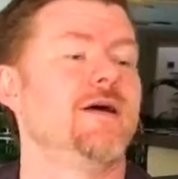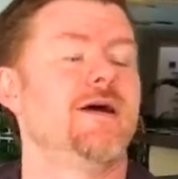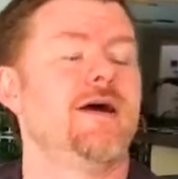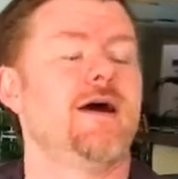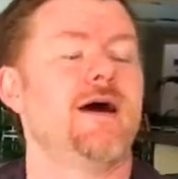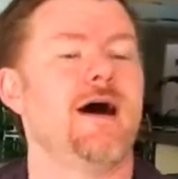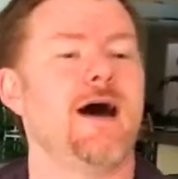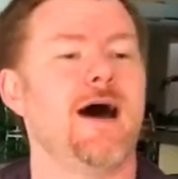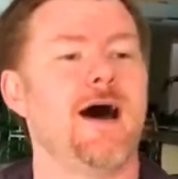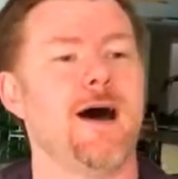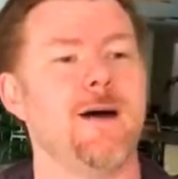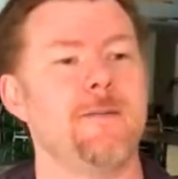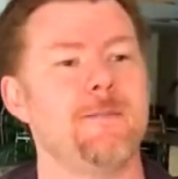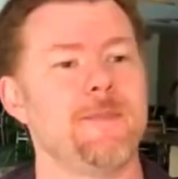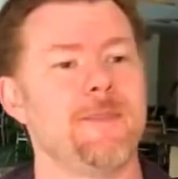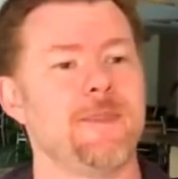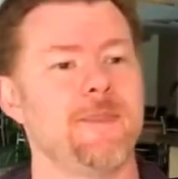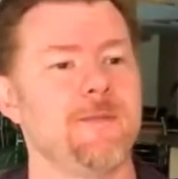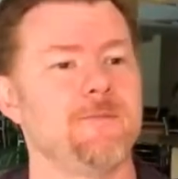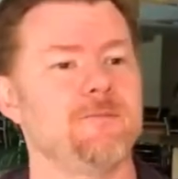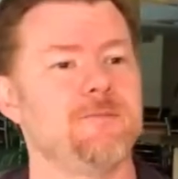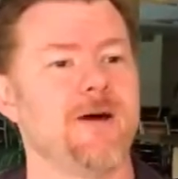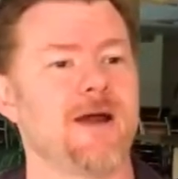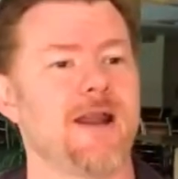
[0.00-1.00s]
Um,
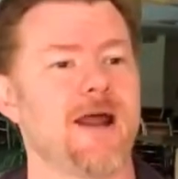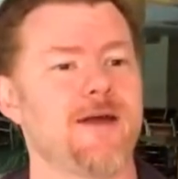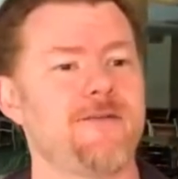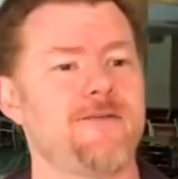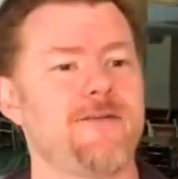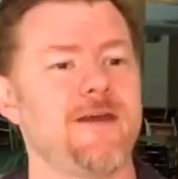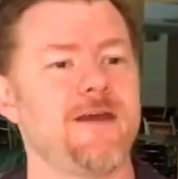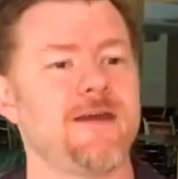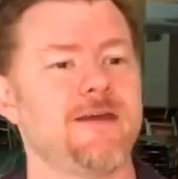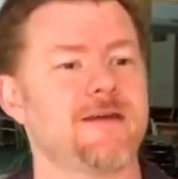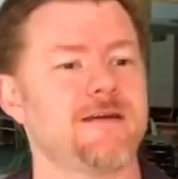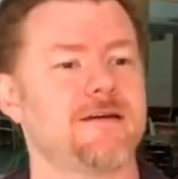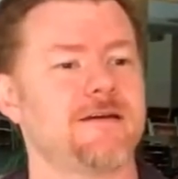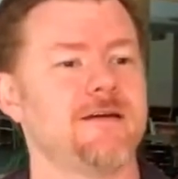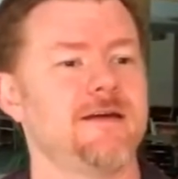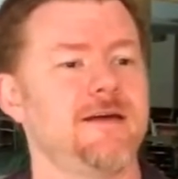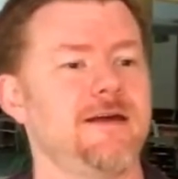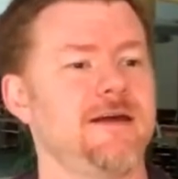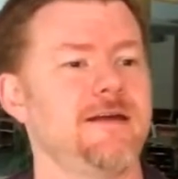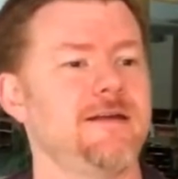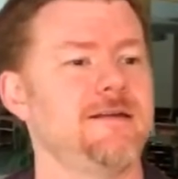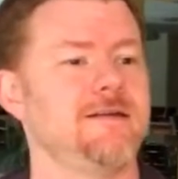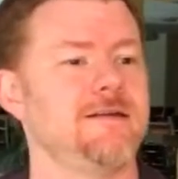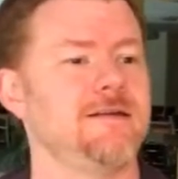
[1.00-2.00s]
but I think
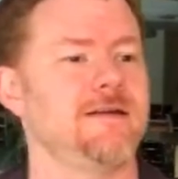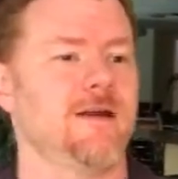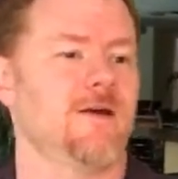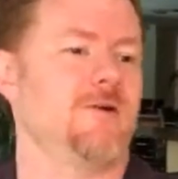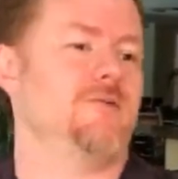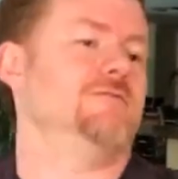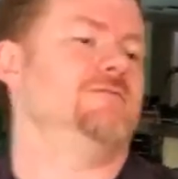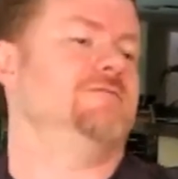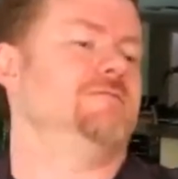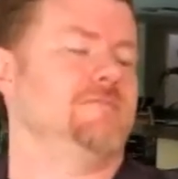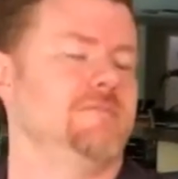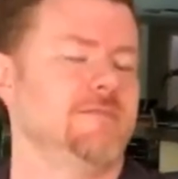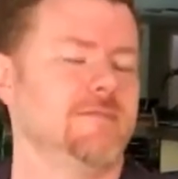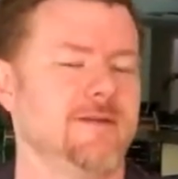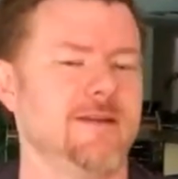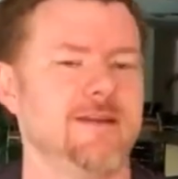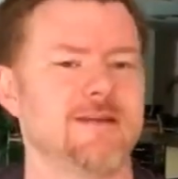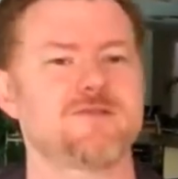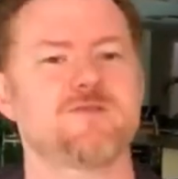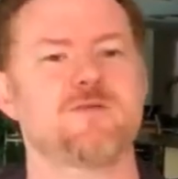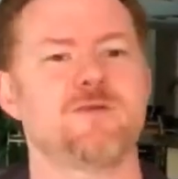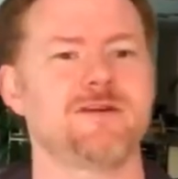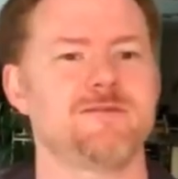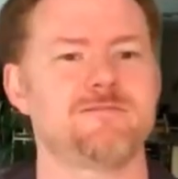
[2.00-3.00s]
in, you know, unless
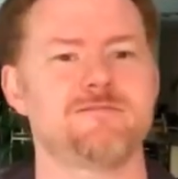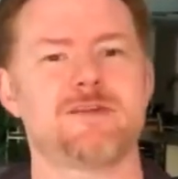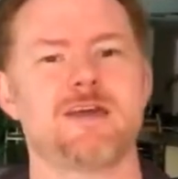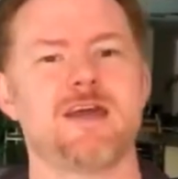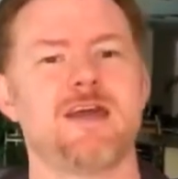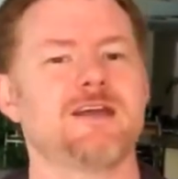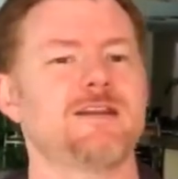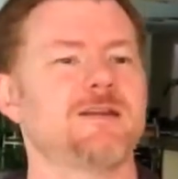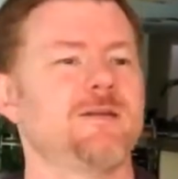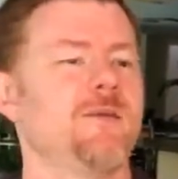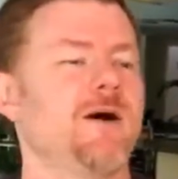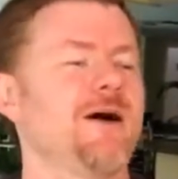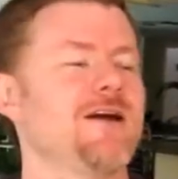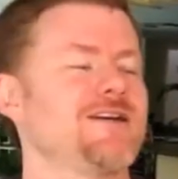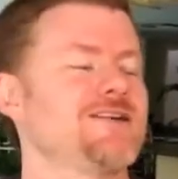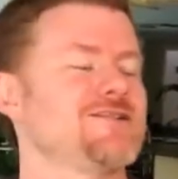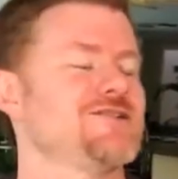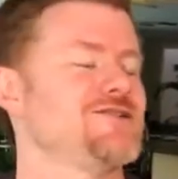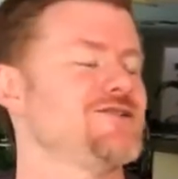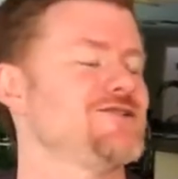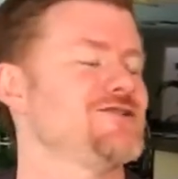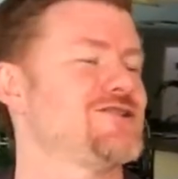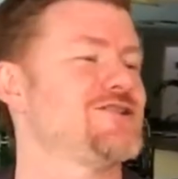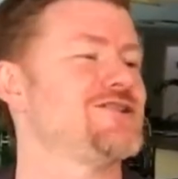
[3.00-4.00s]
we kick the bucket
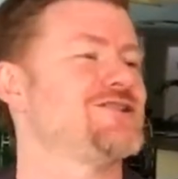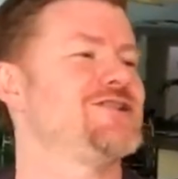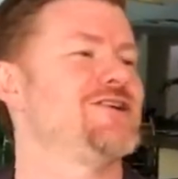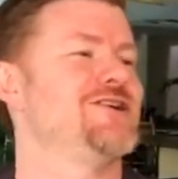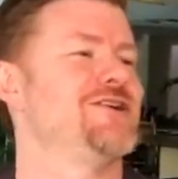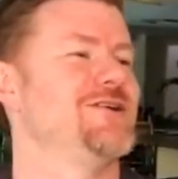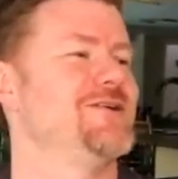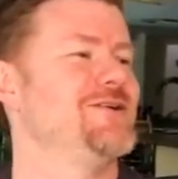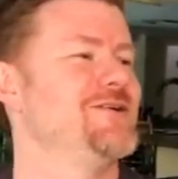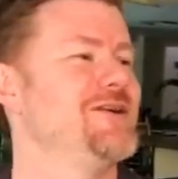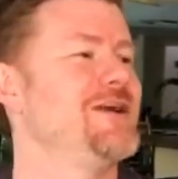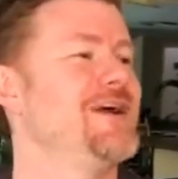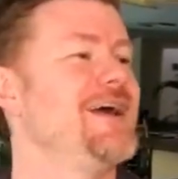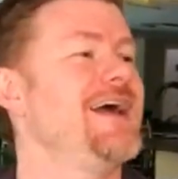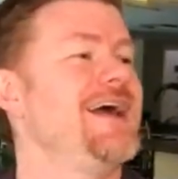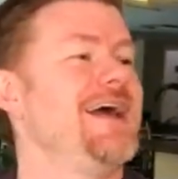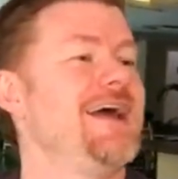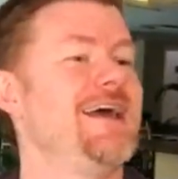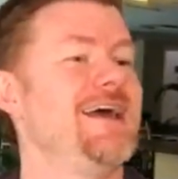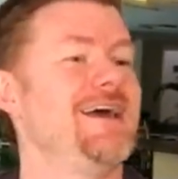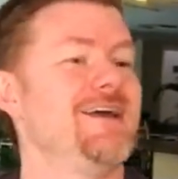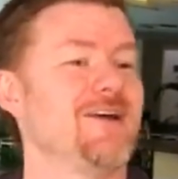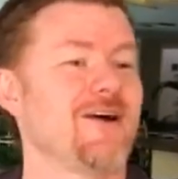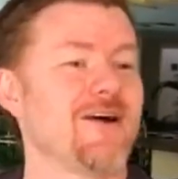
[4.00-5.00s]
too soon,
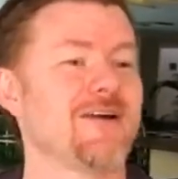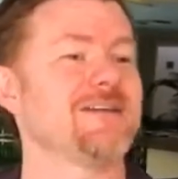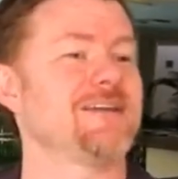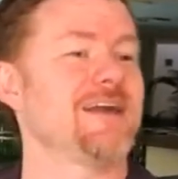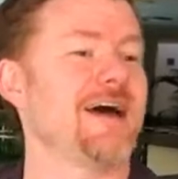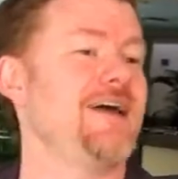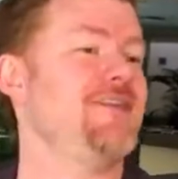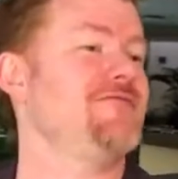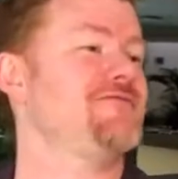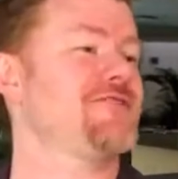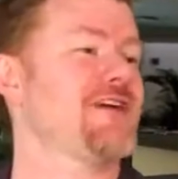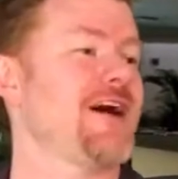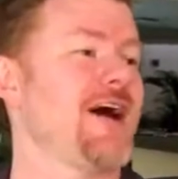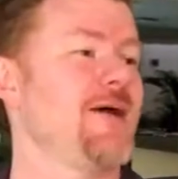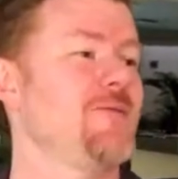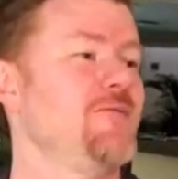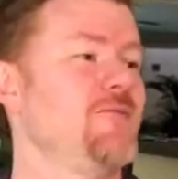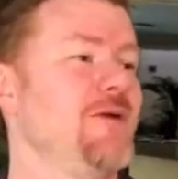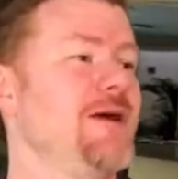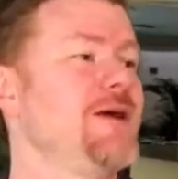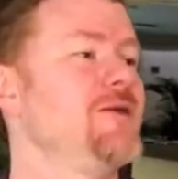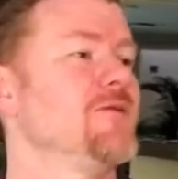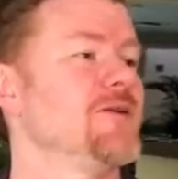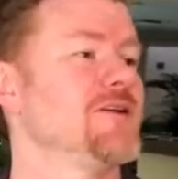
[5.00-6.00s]
in our lifetime
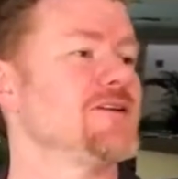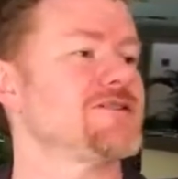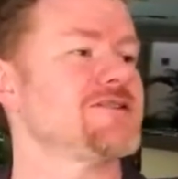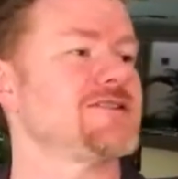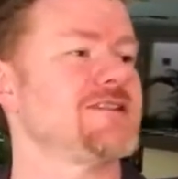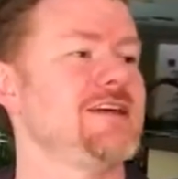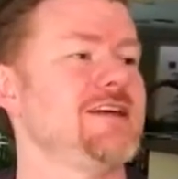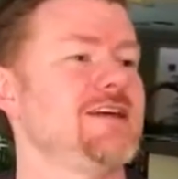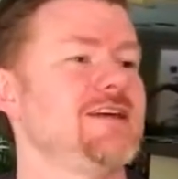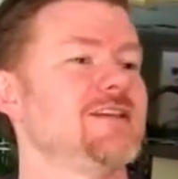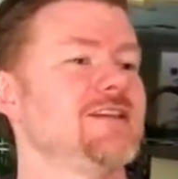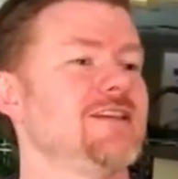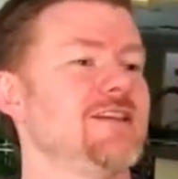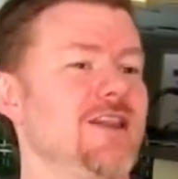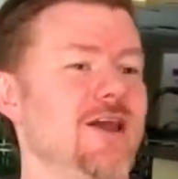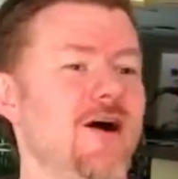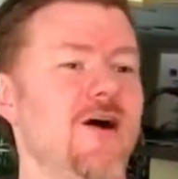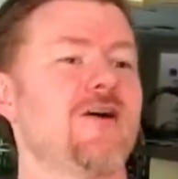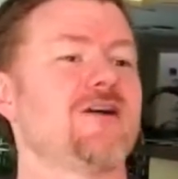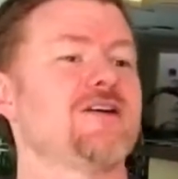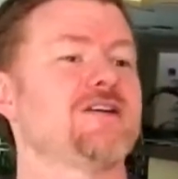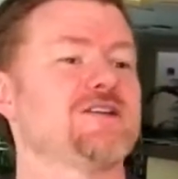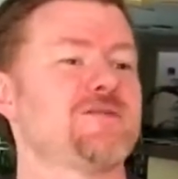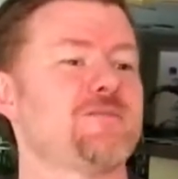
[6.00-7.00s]
we will see
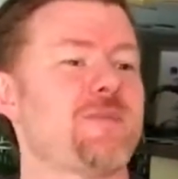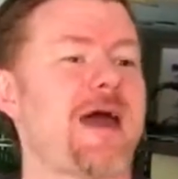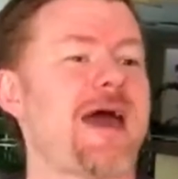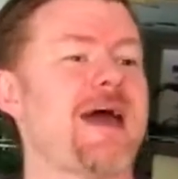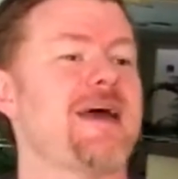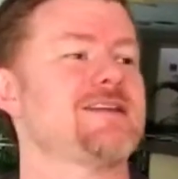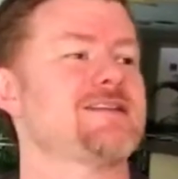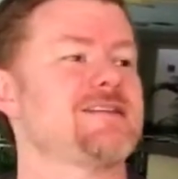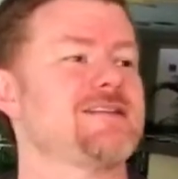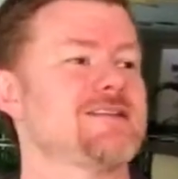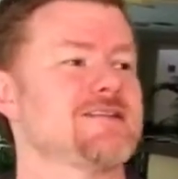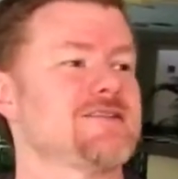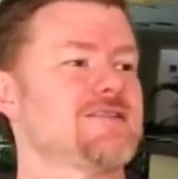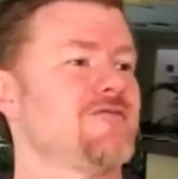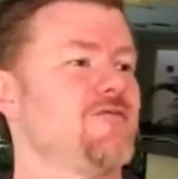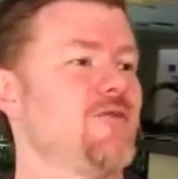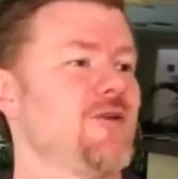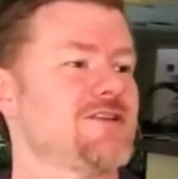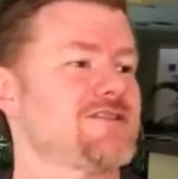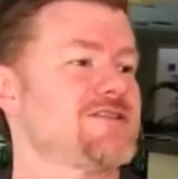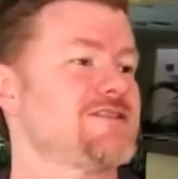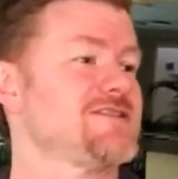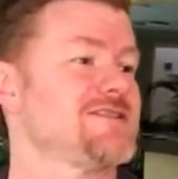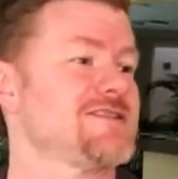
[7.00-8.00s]
large patches of what
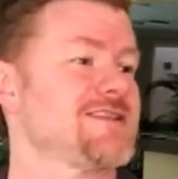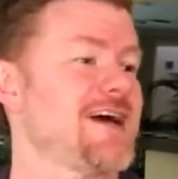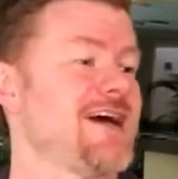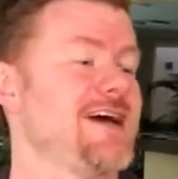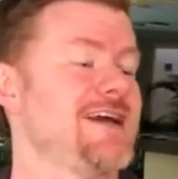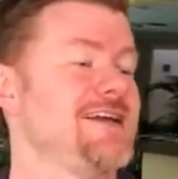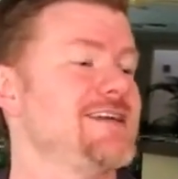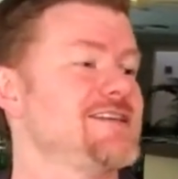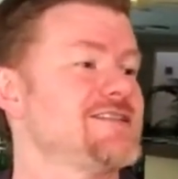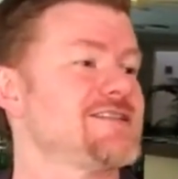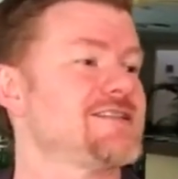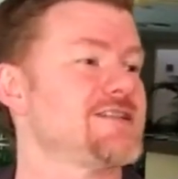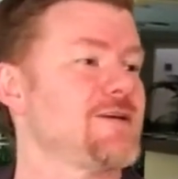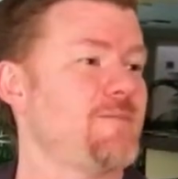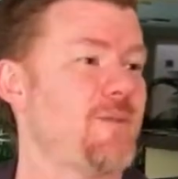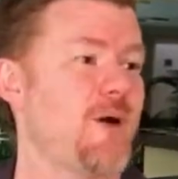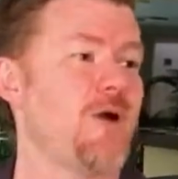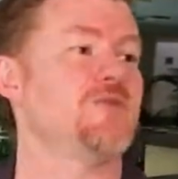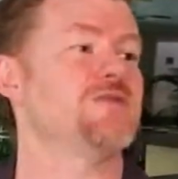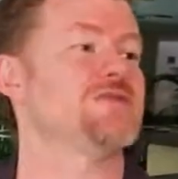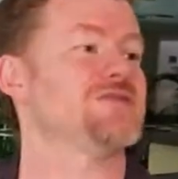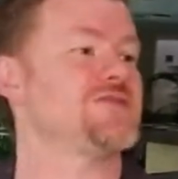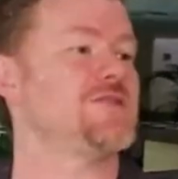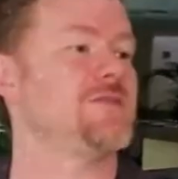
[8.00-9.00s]
society is
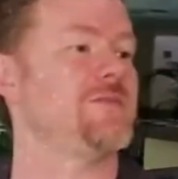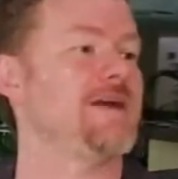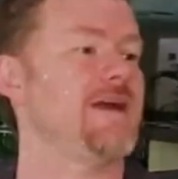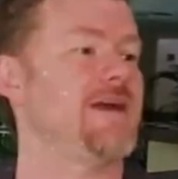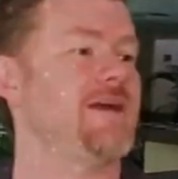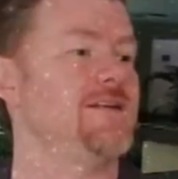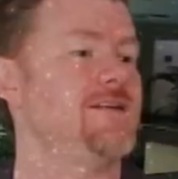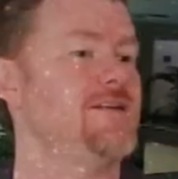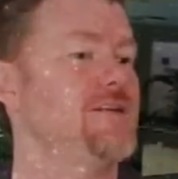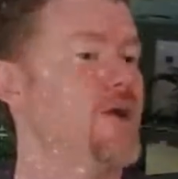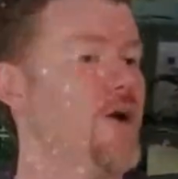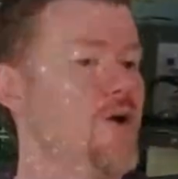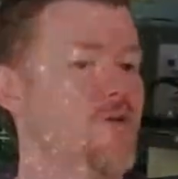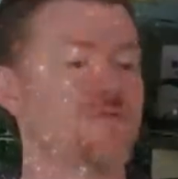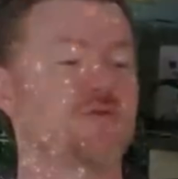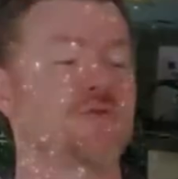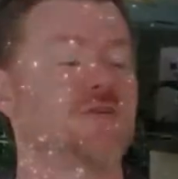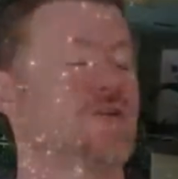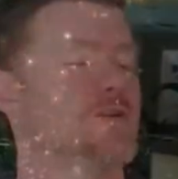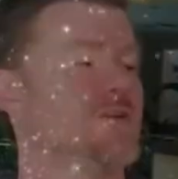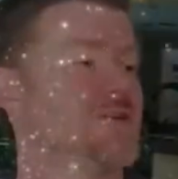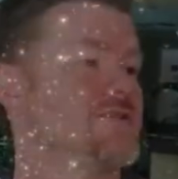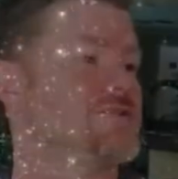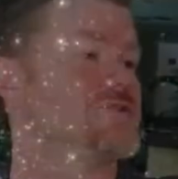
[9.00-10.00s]
supposed to be no
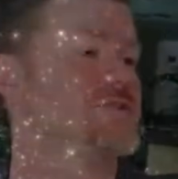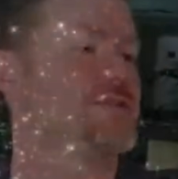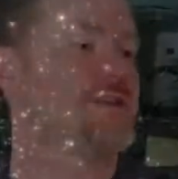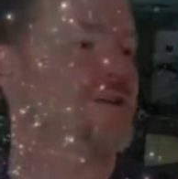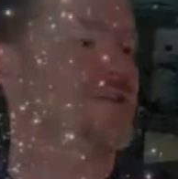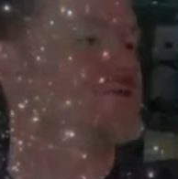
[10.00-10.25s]
rulers, no